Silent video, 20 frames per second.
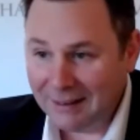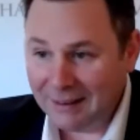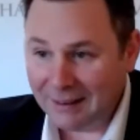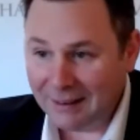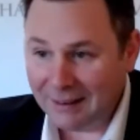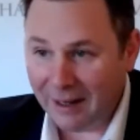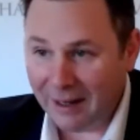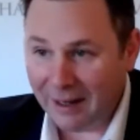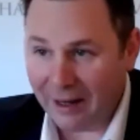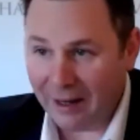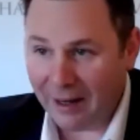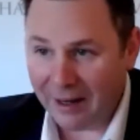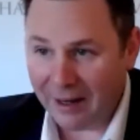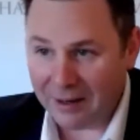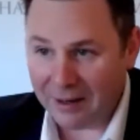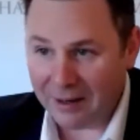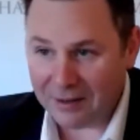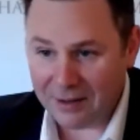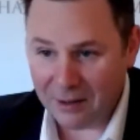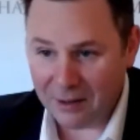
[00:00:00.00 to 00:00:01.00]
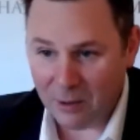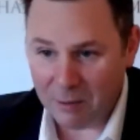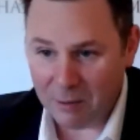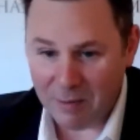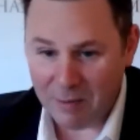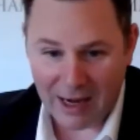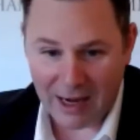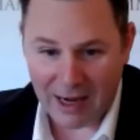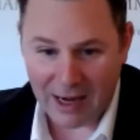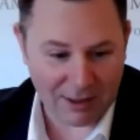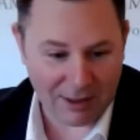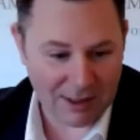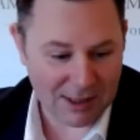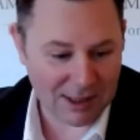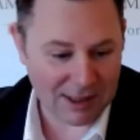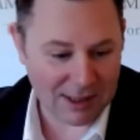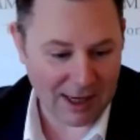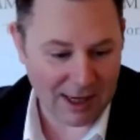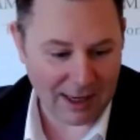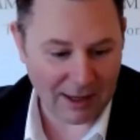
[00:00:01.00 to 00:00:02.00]
and I think we might even
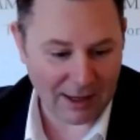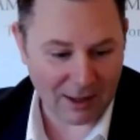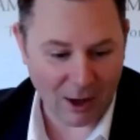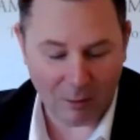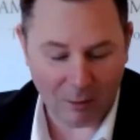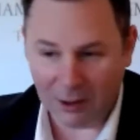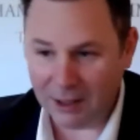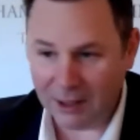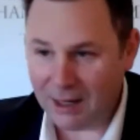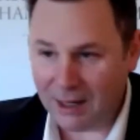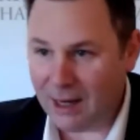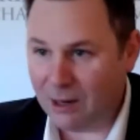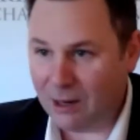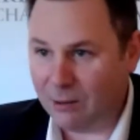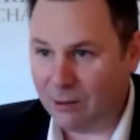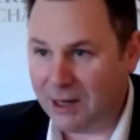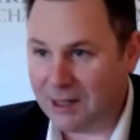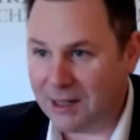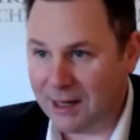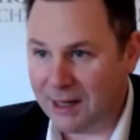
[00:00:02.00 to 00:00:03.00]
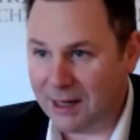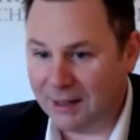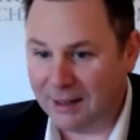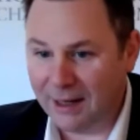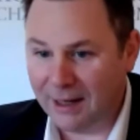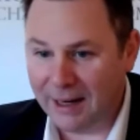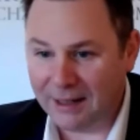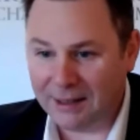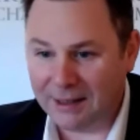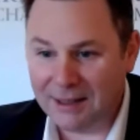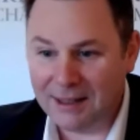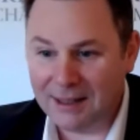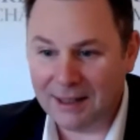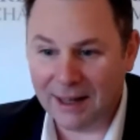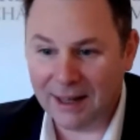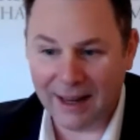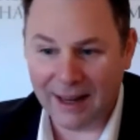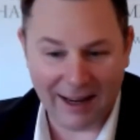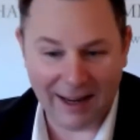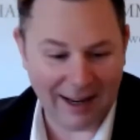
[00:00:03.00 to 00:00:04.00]
sneak a couple of Kiwis in late
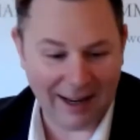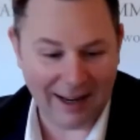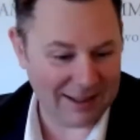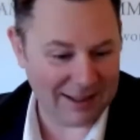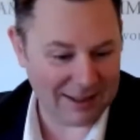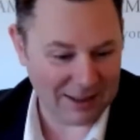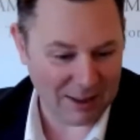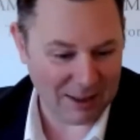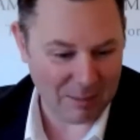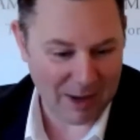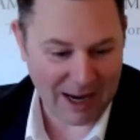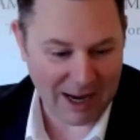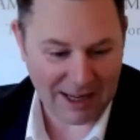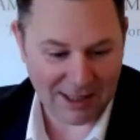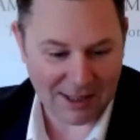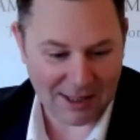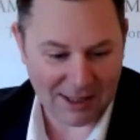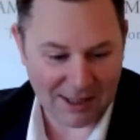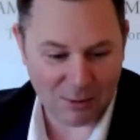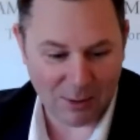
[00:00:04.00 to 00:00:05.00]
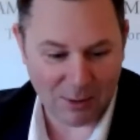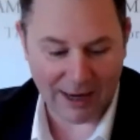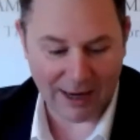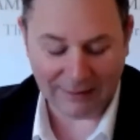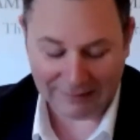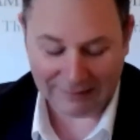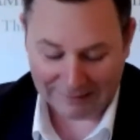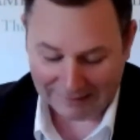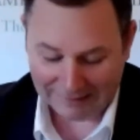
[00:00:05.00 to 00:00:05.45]
to the piece as well.